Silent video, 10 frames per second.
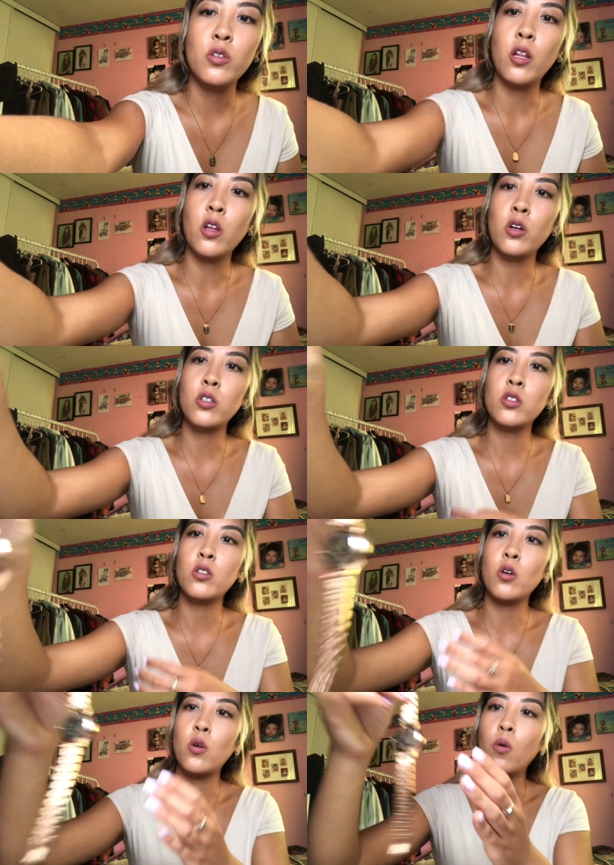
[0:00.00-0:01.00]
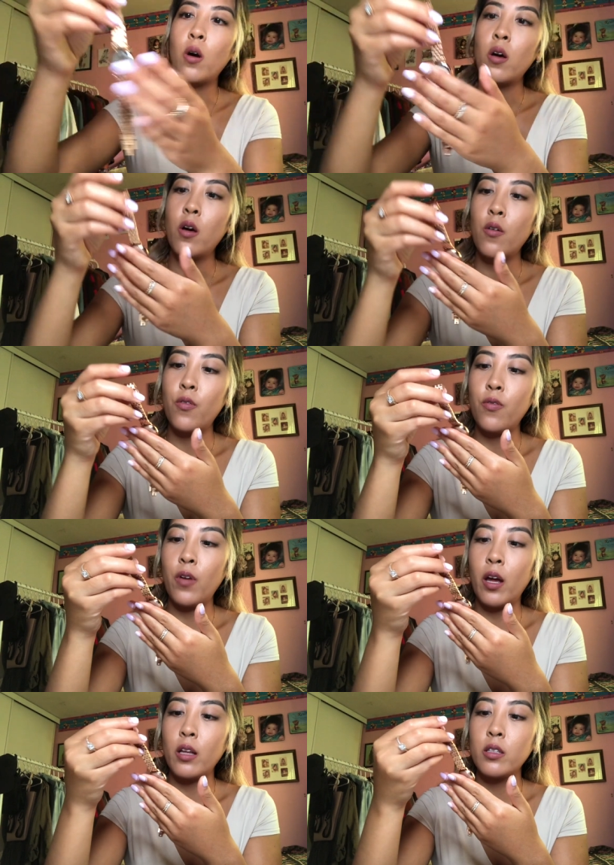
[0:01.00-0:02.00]
look so
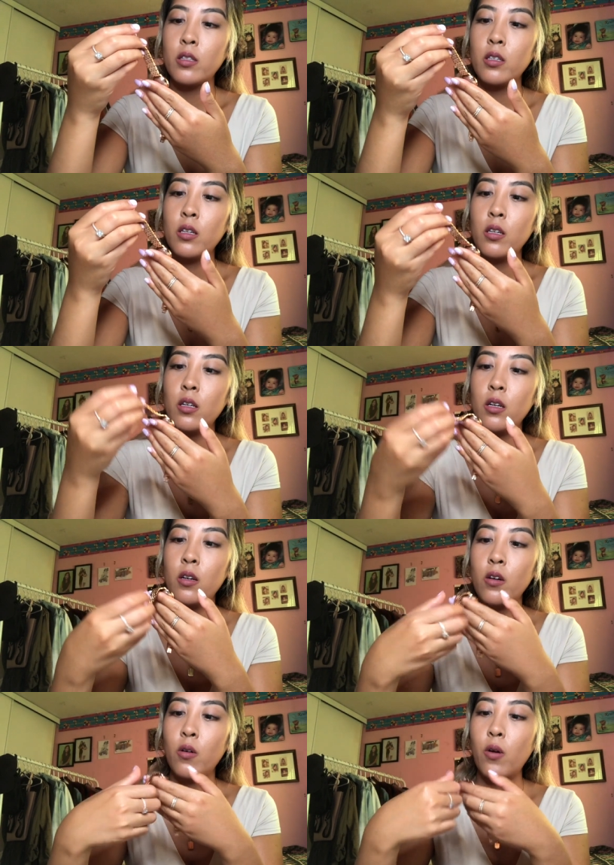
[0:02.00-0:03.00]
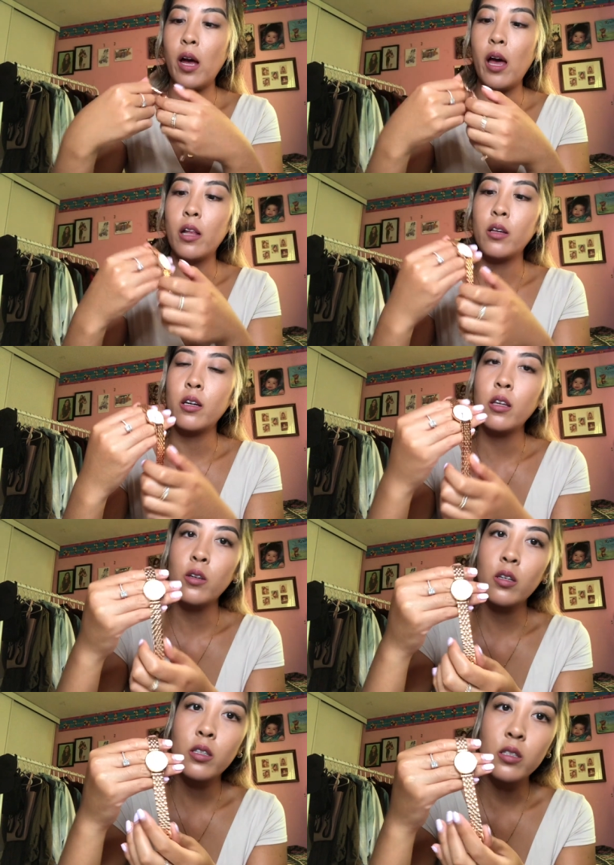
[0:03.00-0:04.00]
fancy or elegant,
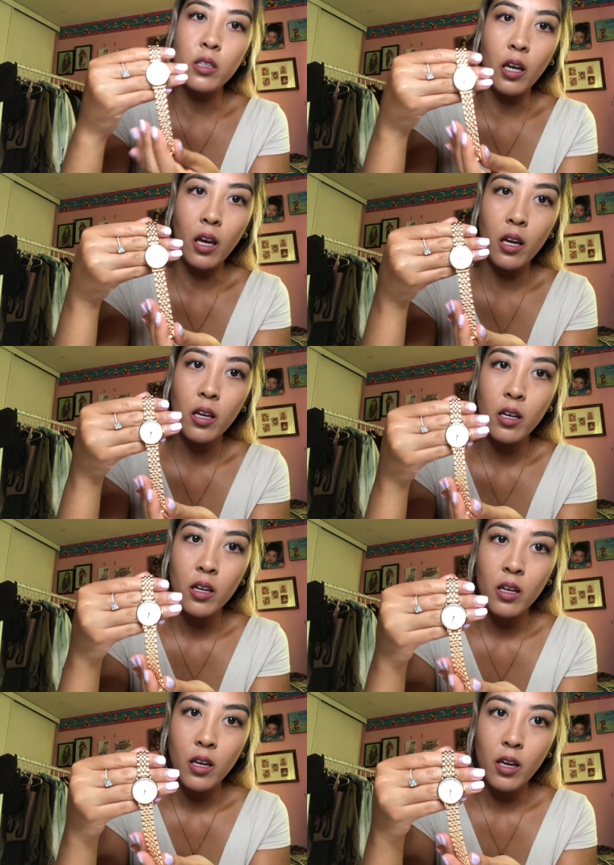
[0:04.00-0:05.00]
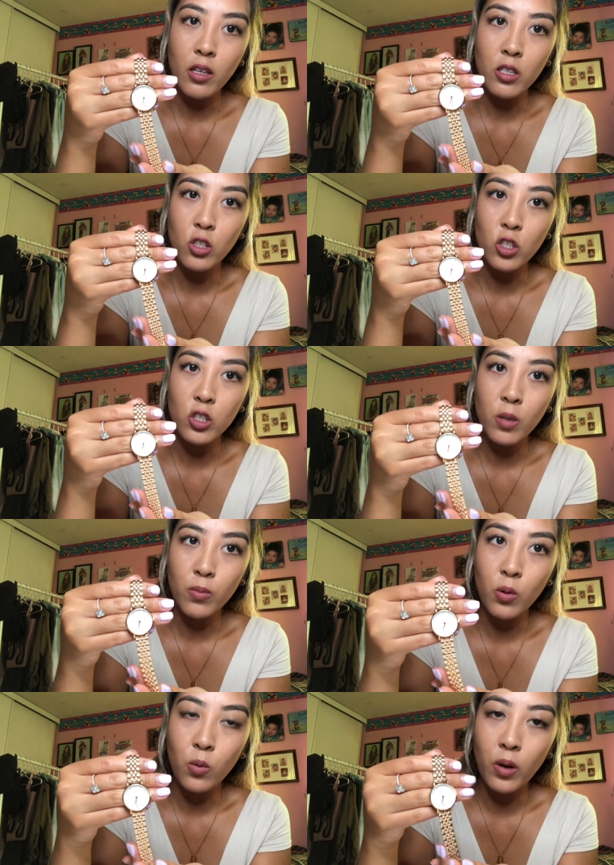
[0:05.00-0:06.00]
you can say, in such a
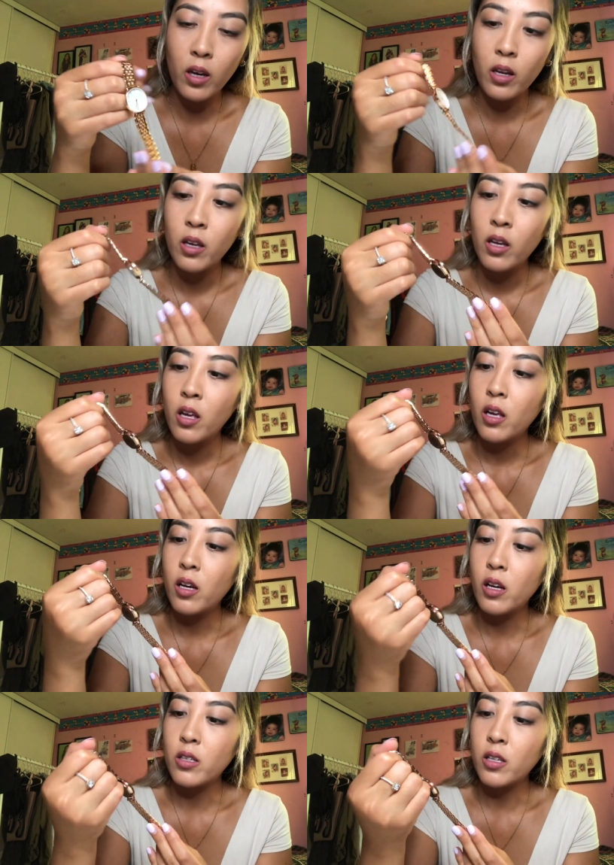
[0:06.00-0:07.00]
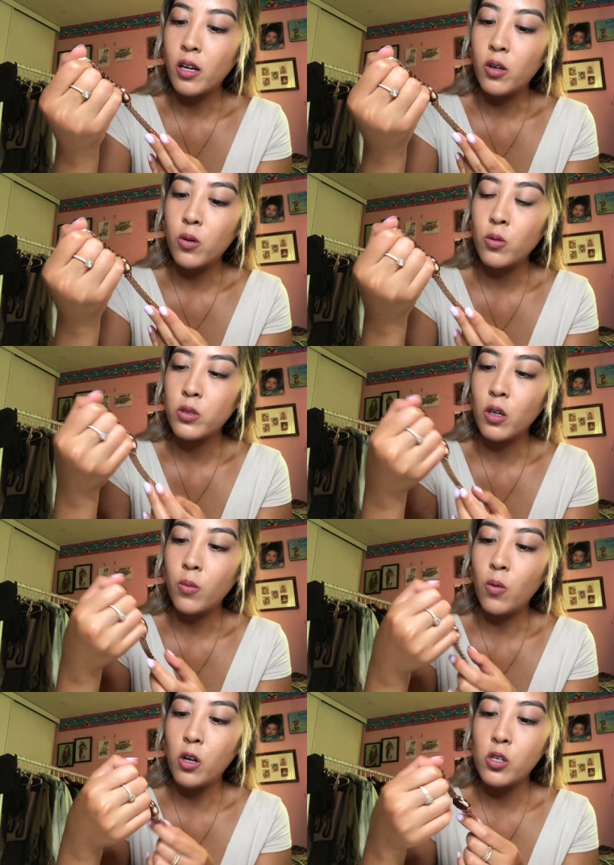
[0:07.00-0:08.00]
simple way. Because I know
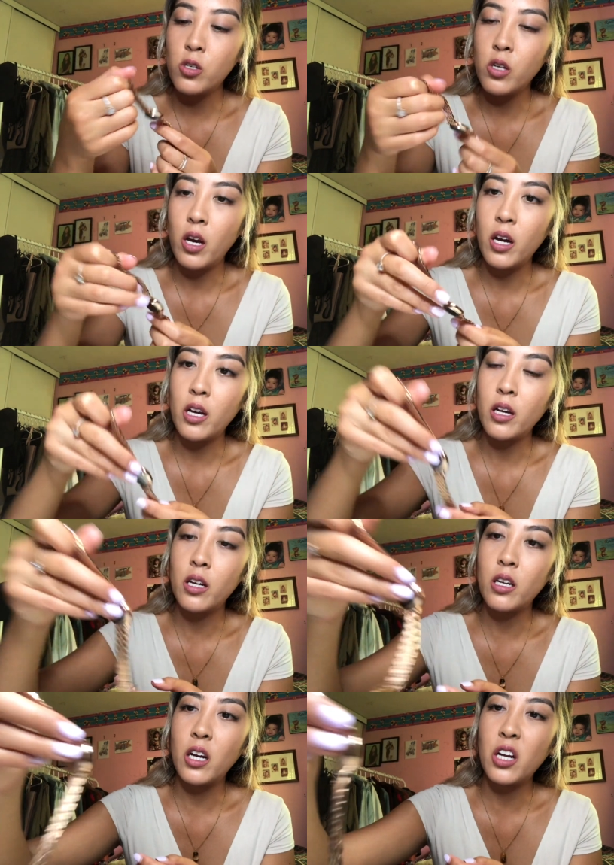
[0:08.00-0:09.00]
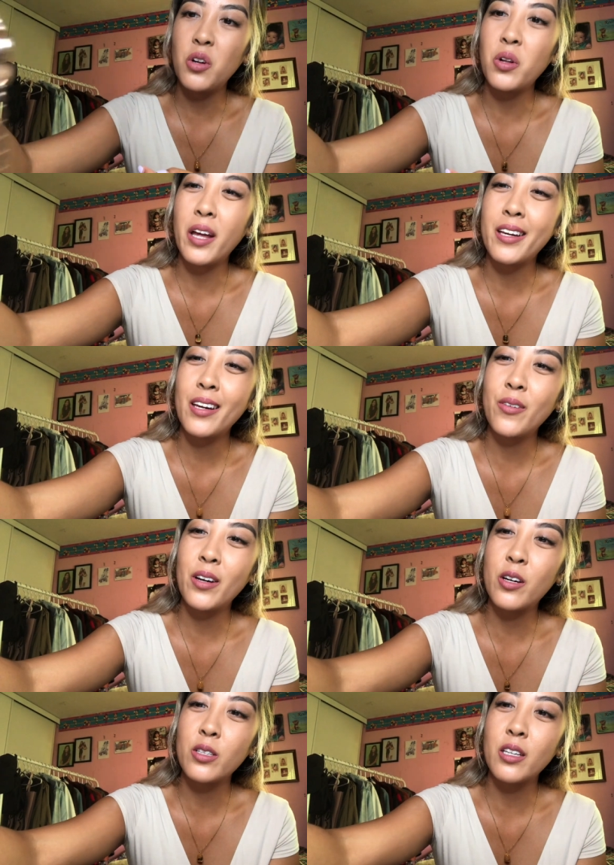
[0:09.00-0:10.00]
some watches, I don't like it when
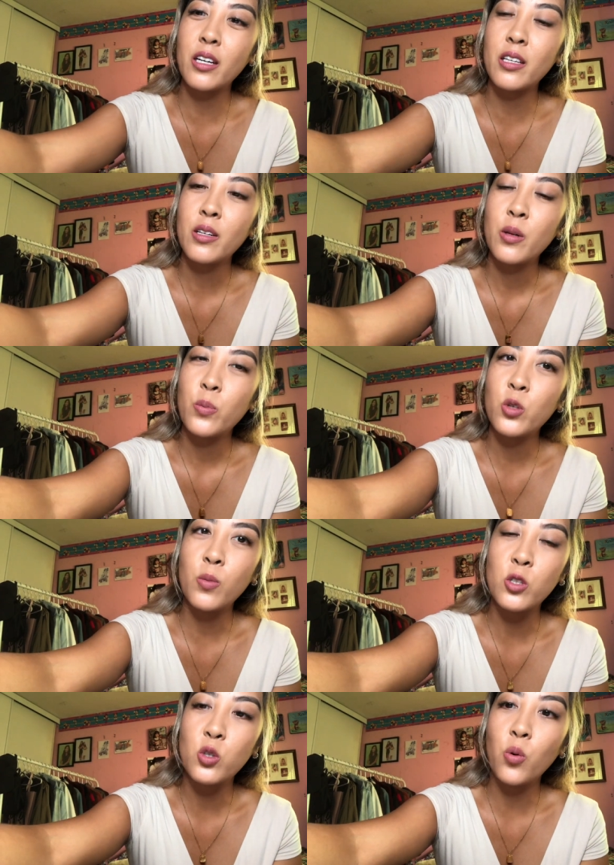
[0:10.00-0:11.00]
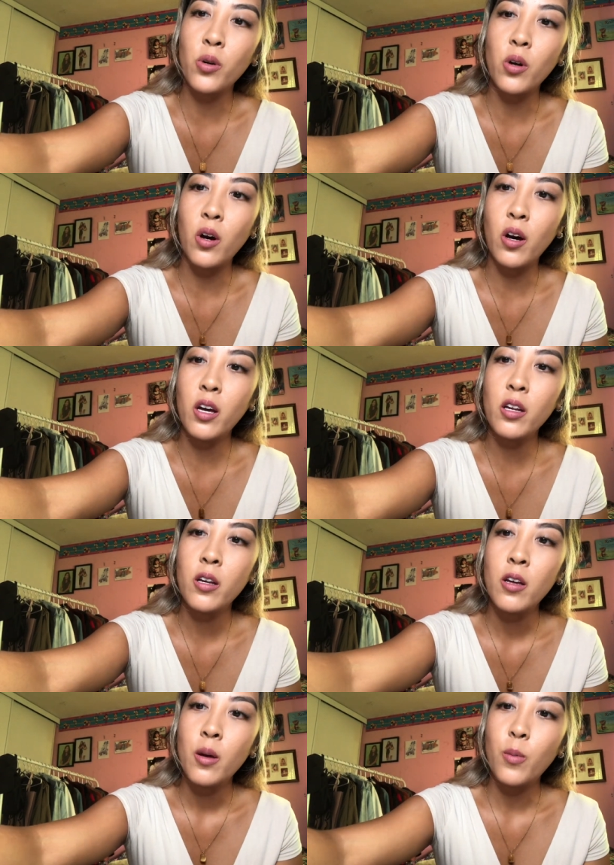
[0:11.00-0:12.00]
there's like too much going on,
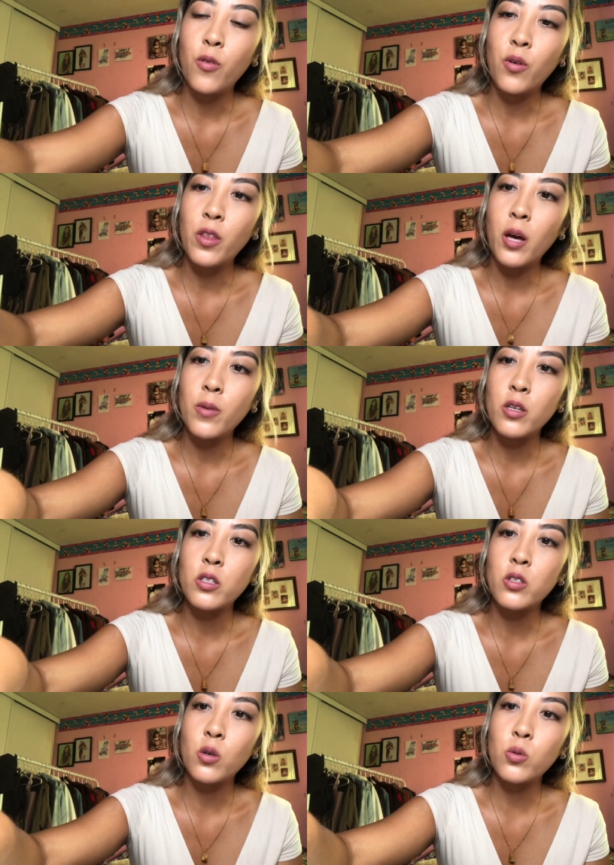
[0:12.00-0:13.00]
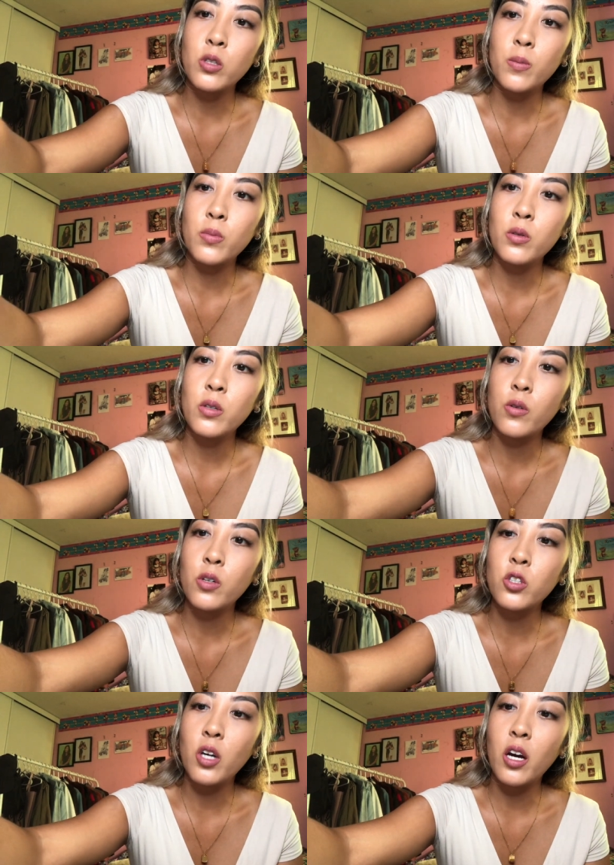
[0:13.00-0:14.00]
but for them it's so simple,
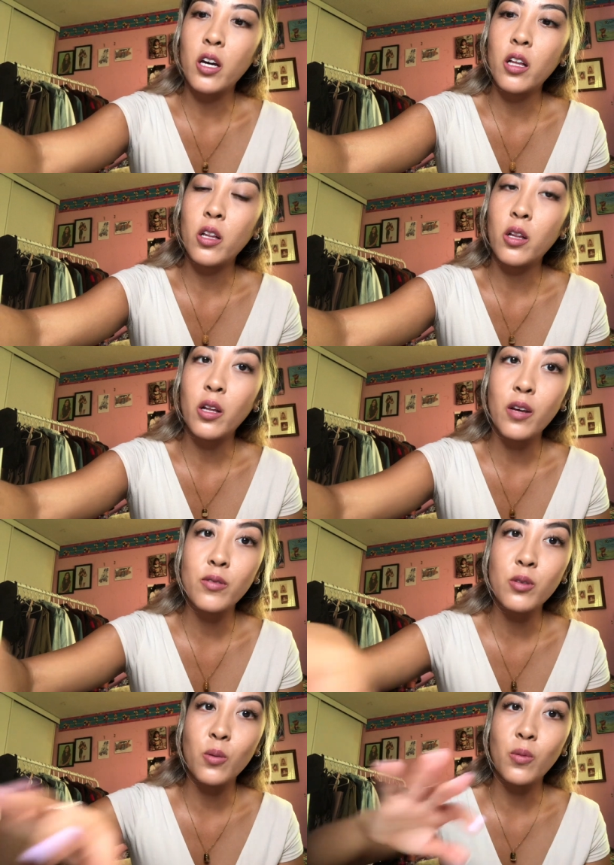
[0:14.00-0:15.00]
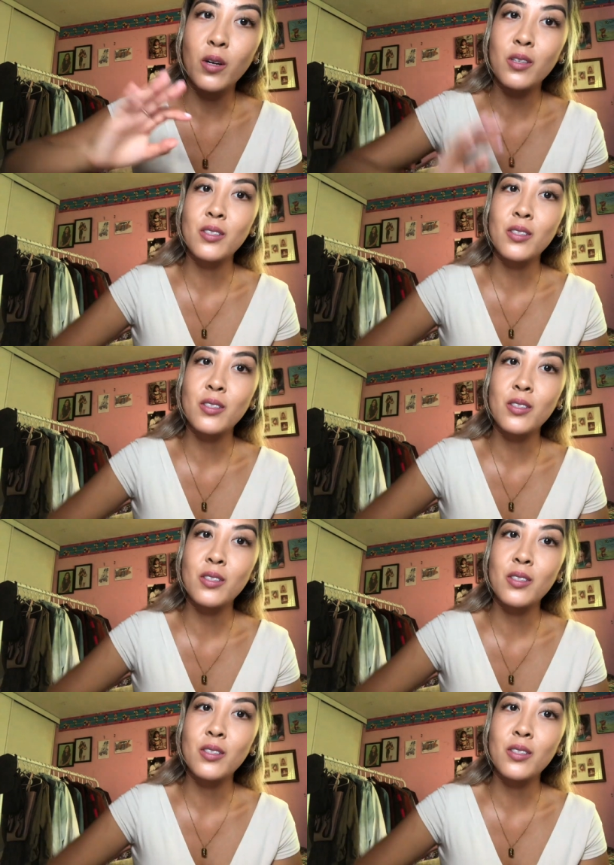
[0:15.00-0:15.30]
which I love so much.